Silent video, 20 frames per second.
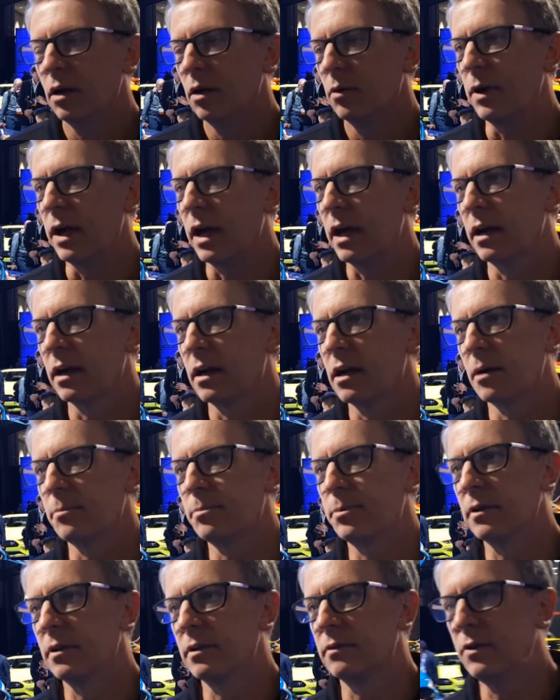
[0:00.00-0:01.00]
we had a
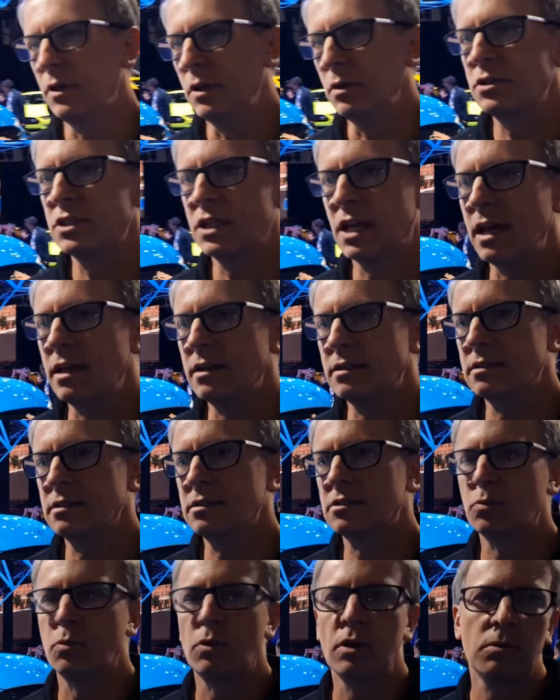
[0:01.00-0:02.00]
couple of use
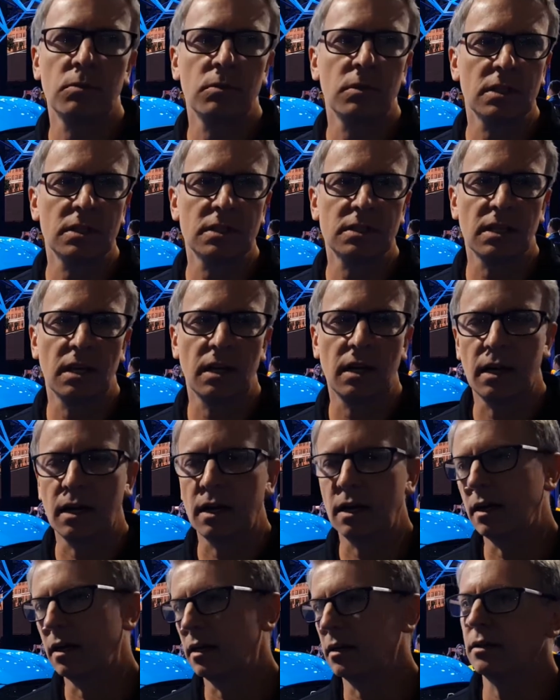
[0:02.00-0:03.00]
cases. One was
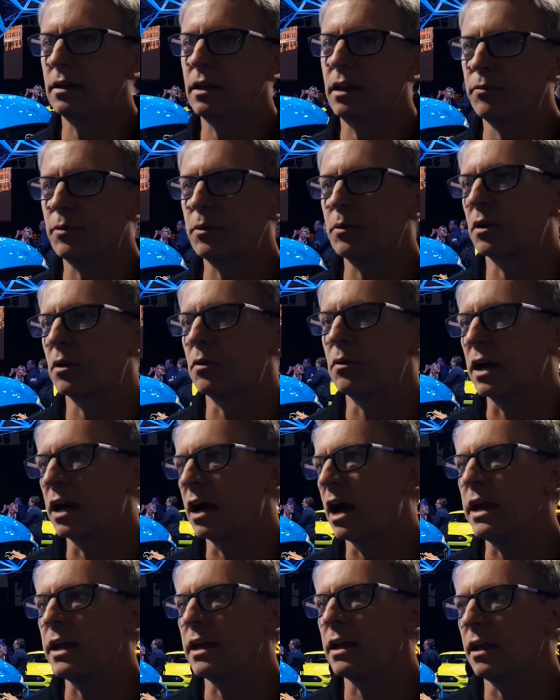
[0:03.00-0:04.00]
if you were going
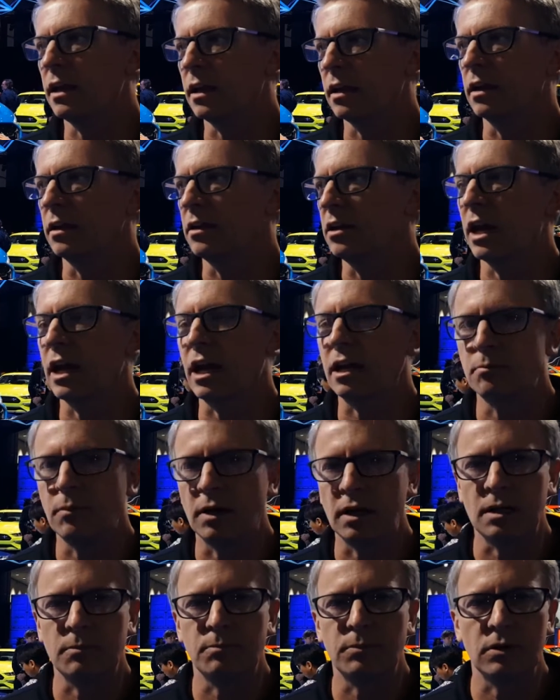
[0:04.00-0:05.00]
hiking and you had
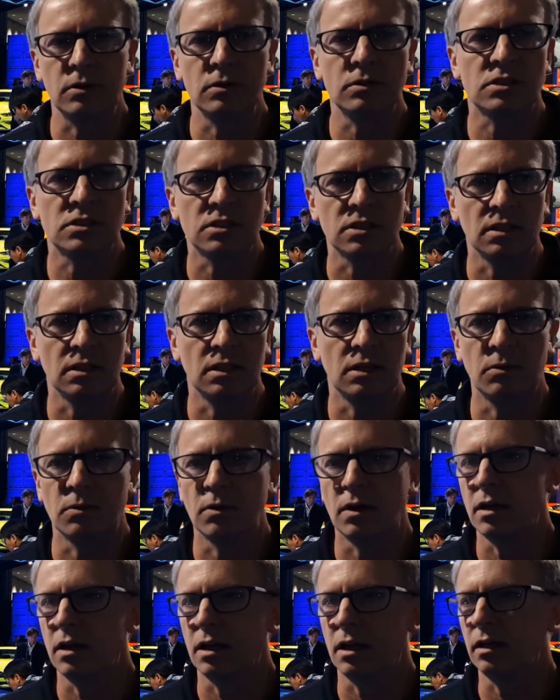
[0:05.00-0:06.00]
muddy boots and
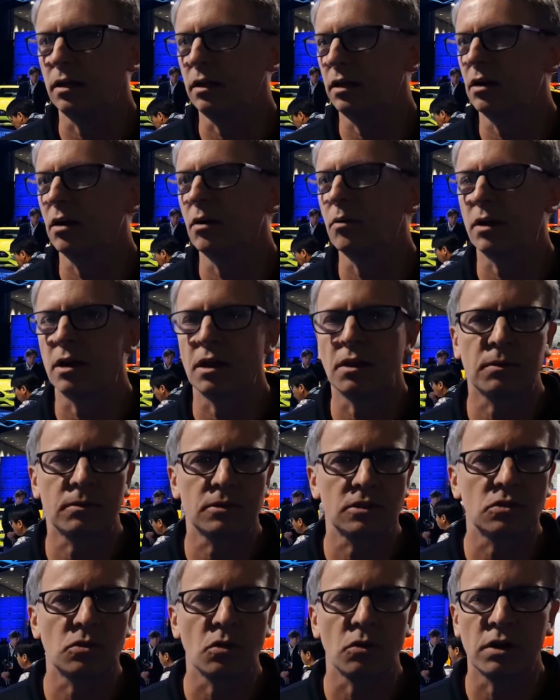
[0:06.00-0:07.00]
you don't want
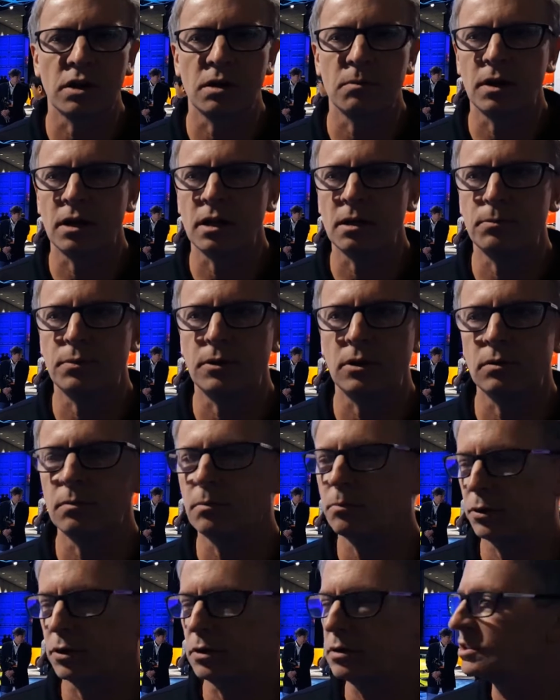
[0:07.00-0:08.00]
to store your muddy
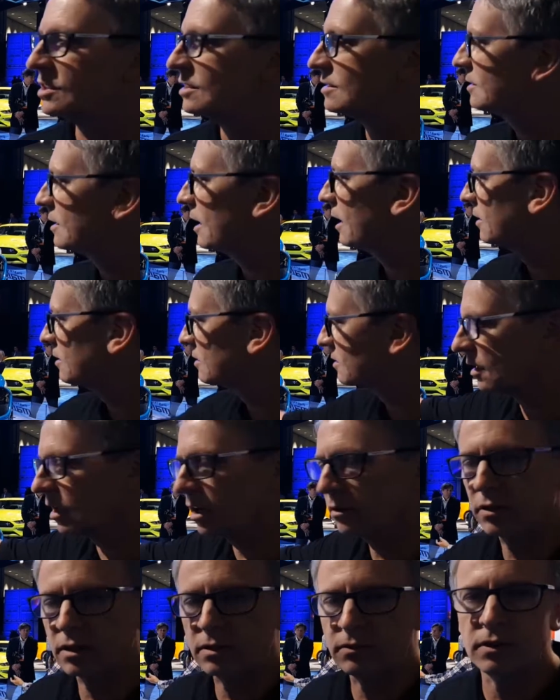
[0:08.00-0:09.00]
boots inside this
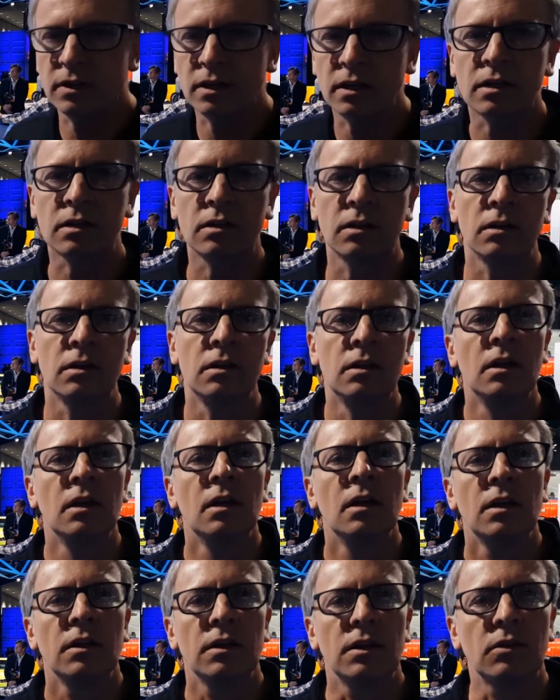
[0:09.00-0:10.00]
lovely vehicle,
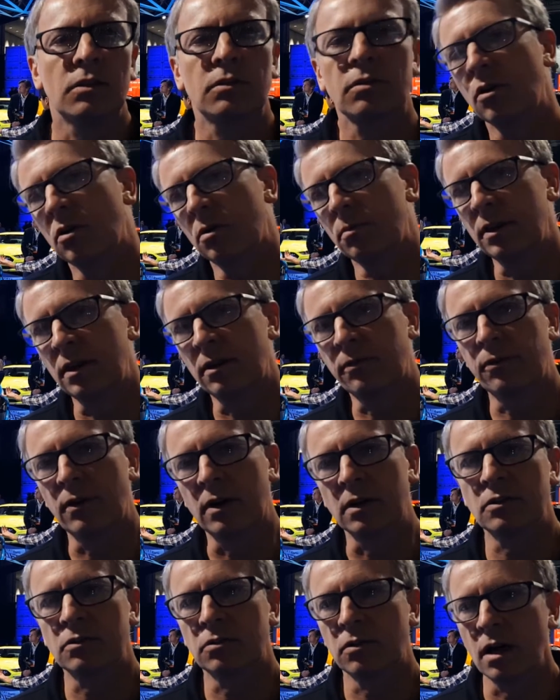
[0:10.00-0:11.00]
you throw them in the
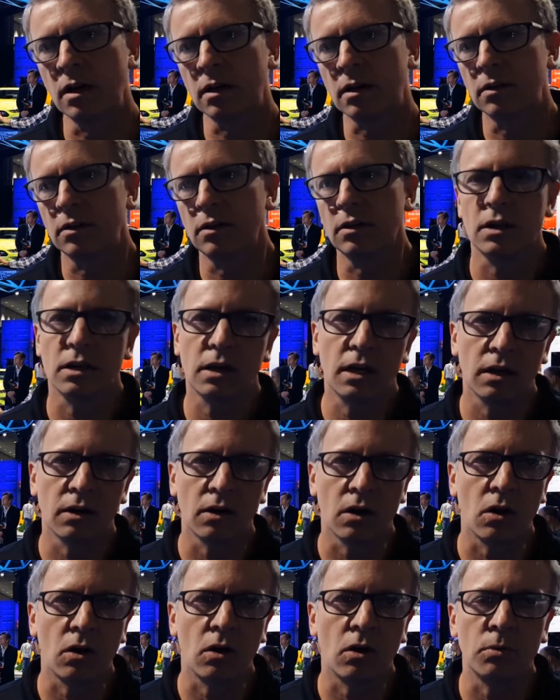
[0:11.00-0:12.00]
front trunk, you get
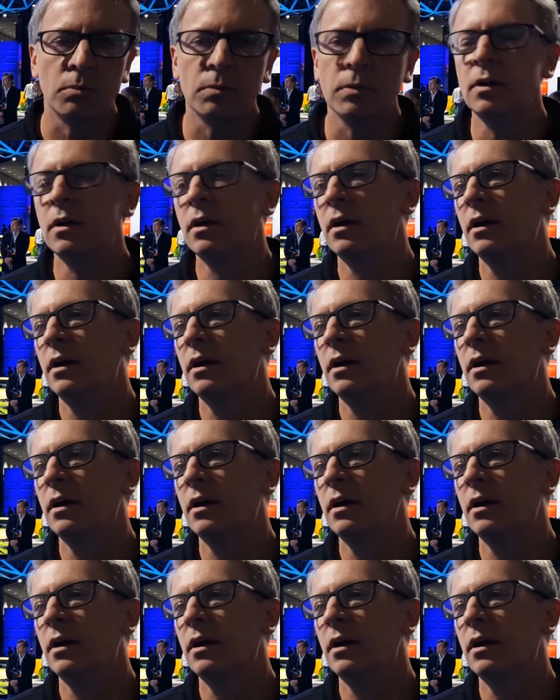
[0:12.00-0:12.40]
home.